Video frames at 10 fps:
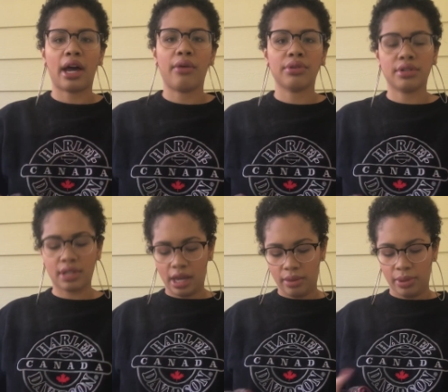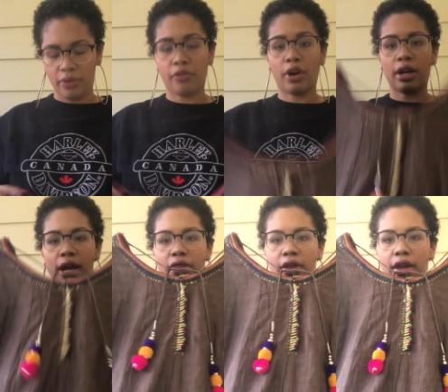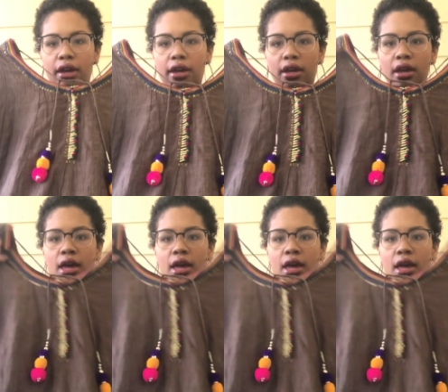I would tie them in the front, I think.